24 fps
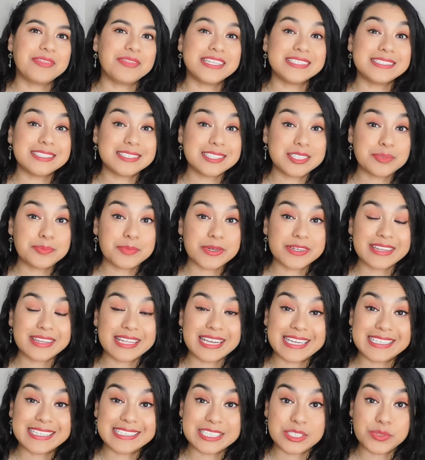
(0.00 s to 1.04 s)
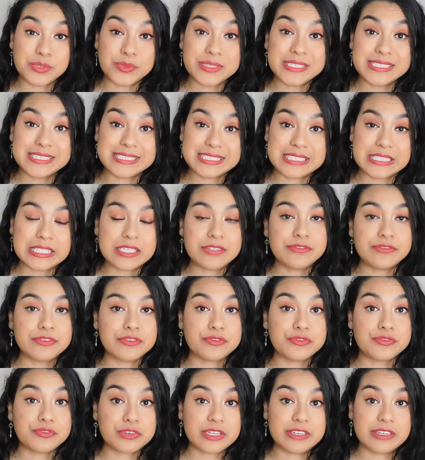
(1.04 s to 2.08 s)
This is a book that I did receive
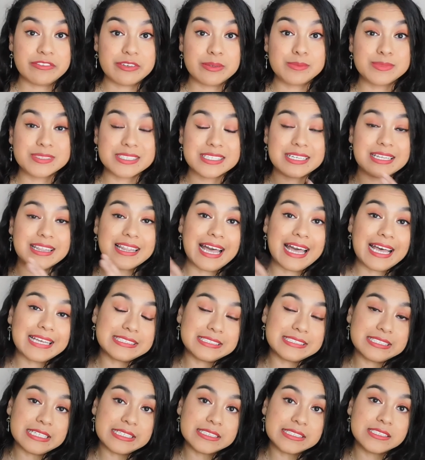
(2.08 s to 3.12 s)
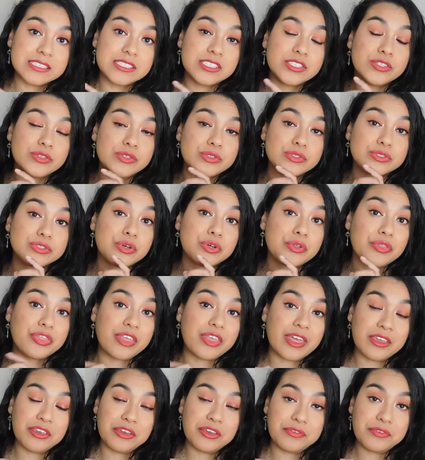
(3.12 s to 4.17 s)
free from Scholastics, so
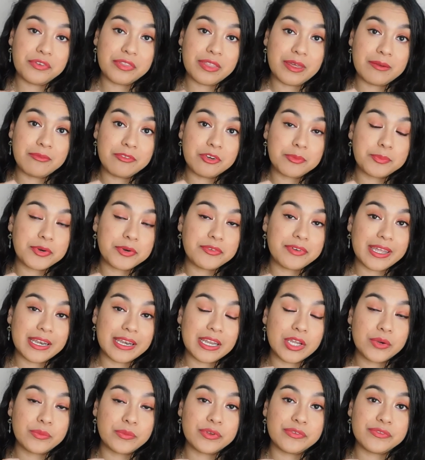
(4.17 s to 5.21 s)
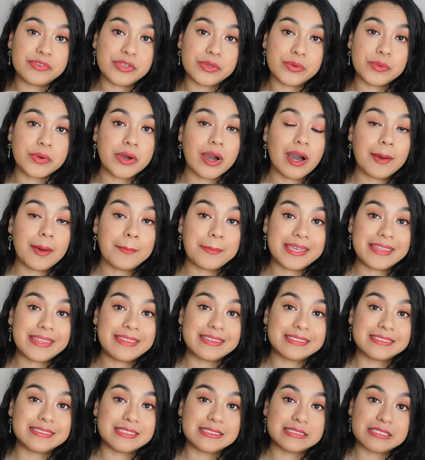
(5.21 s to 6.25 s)
thank you for them for providing a review copy.
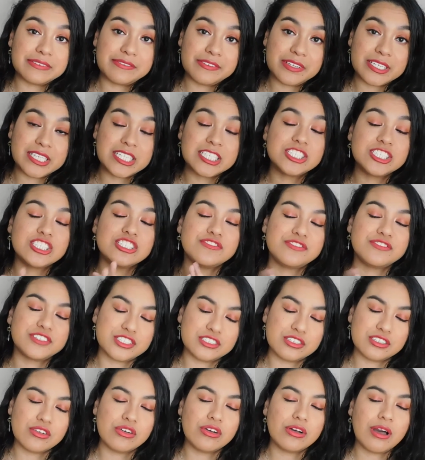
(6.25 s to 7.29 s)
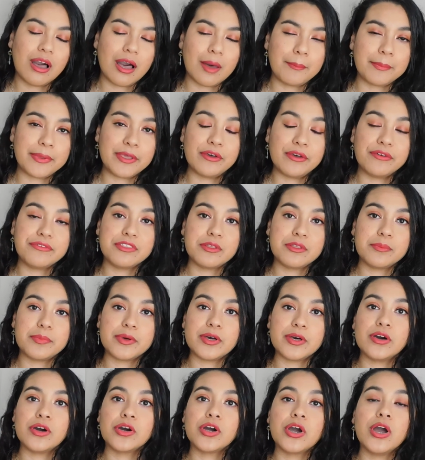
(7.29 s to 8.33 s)
This is the finished physical copy of the
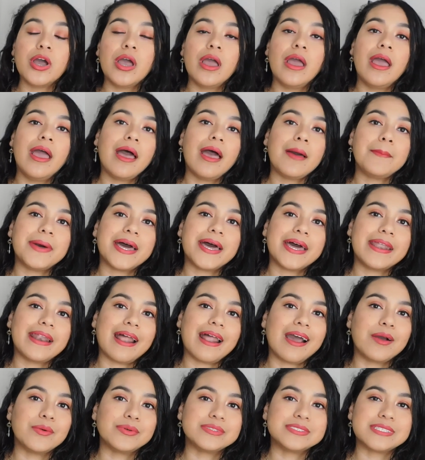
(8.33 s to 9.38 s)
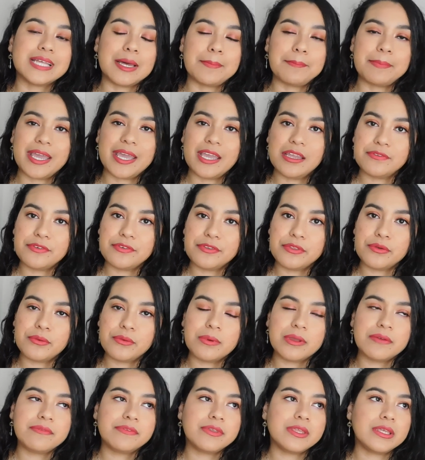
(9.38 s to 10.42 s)
book, but I was not paid for the
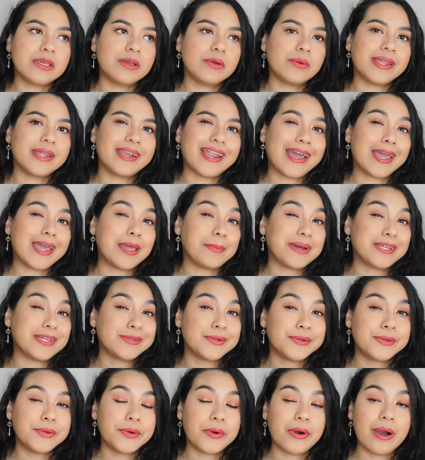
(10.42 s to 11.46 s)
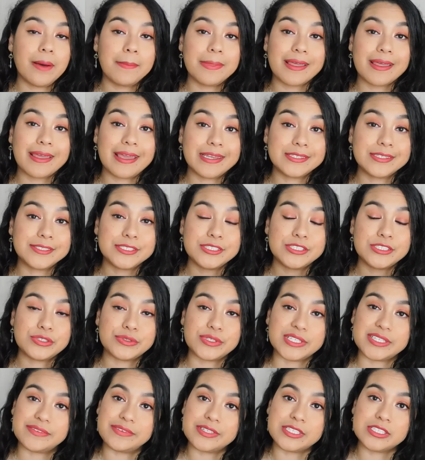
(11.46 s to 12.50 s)
review and I am under no obligation
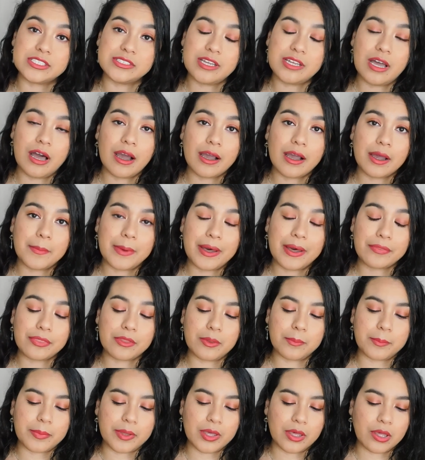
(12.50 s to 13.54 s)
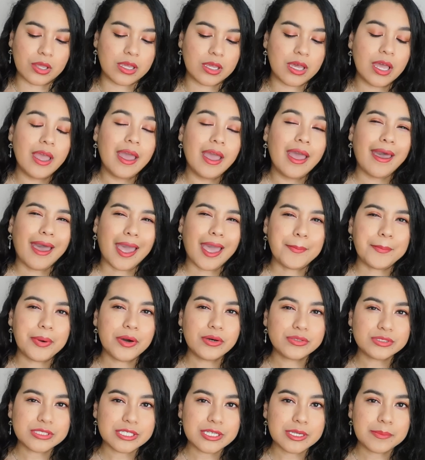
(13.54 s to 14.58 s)
to even talk about the book. I
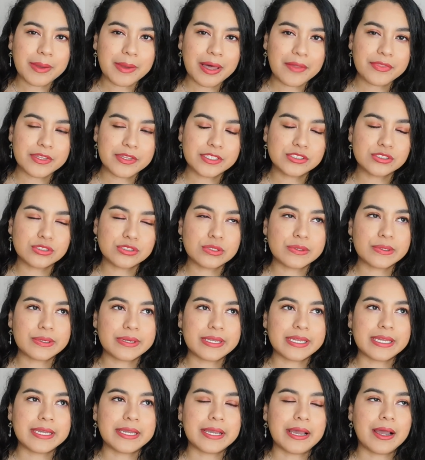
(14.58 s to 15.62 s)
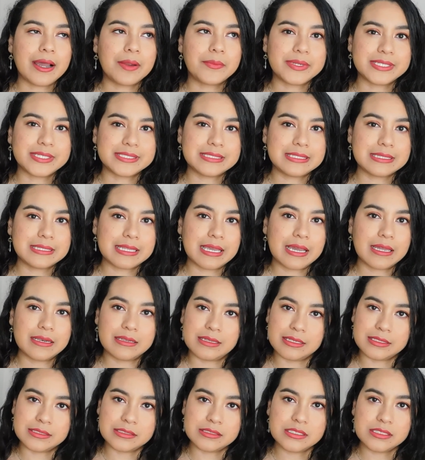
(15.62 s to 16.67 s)
posted about this story recently on
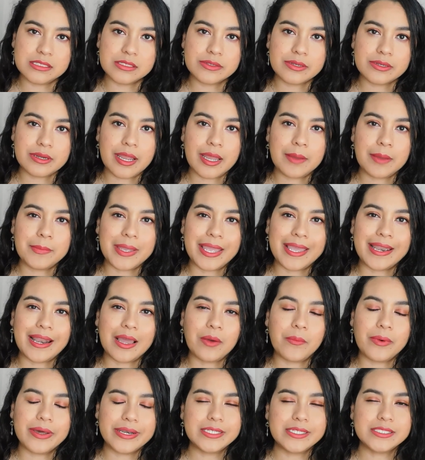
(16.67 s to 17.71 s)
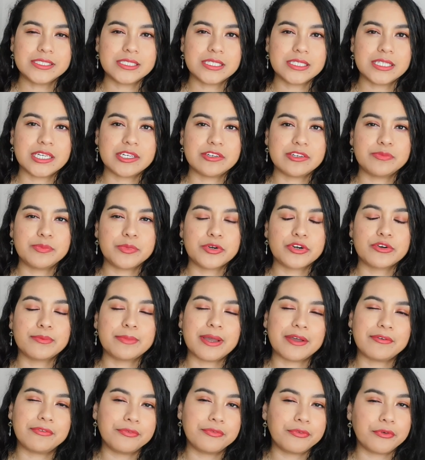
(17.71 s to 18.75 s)
Instagram, and I wanted to give more of
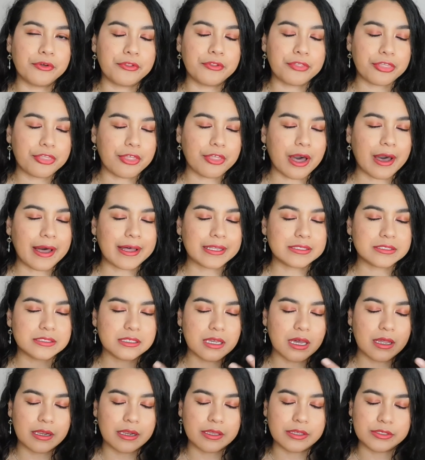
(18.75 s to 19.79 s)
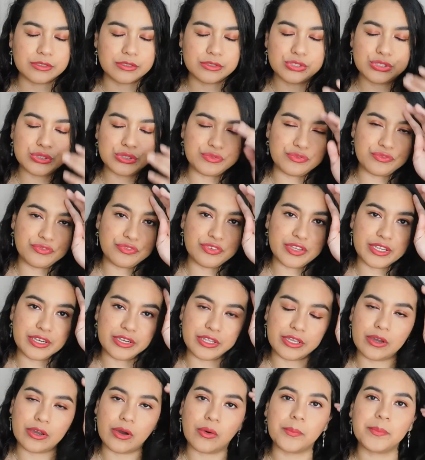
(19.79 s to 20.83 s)
my full thoughts on a YouTube
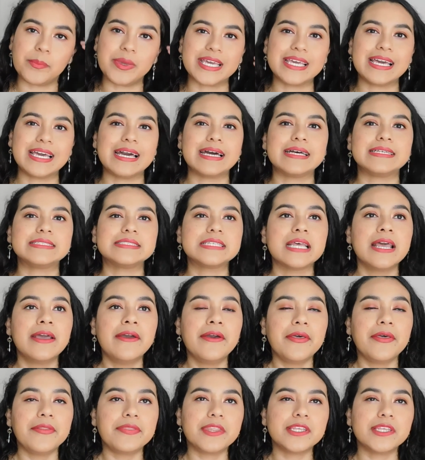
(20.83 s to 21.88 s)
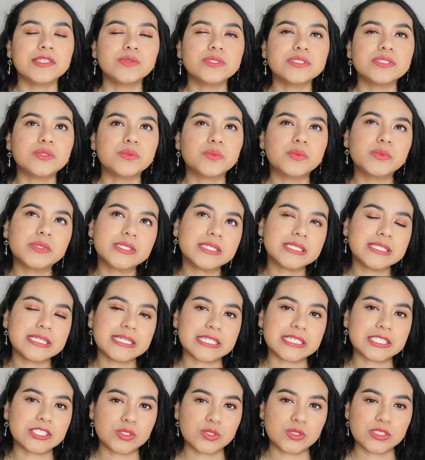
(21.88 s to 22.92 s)
video because this was a really
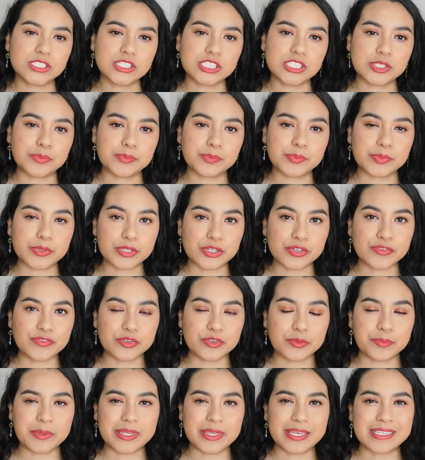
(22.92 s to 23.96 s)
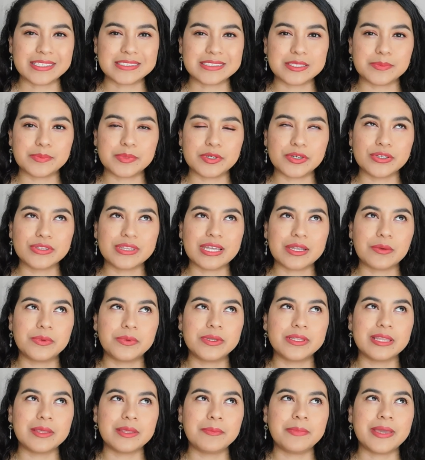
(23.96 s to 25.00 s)
interesting book. For me, it's a book that
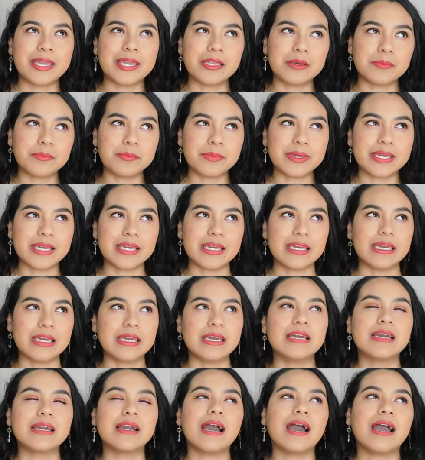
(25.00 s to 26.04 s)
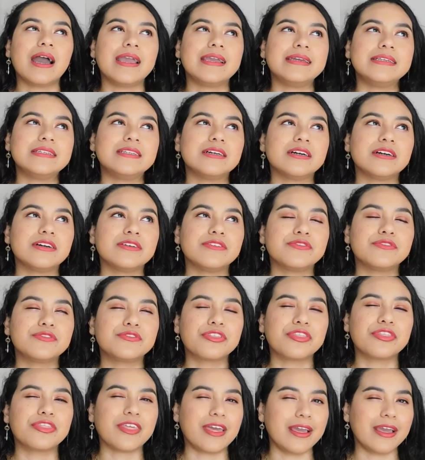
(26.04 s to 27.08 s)
really made me kind of
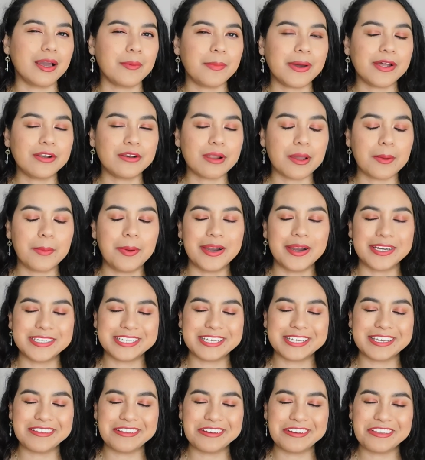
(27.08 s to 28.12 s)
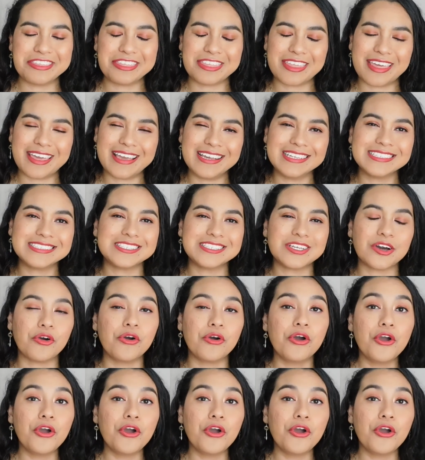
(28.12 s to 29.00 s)
think about a particular thing. So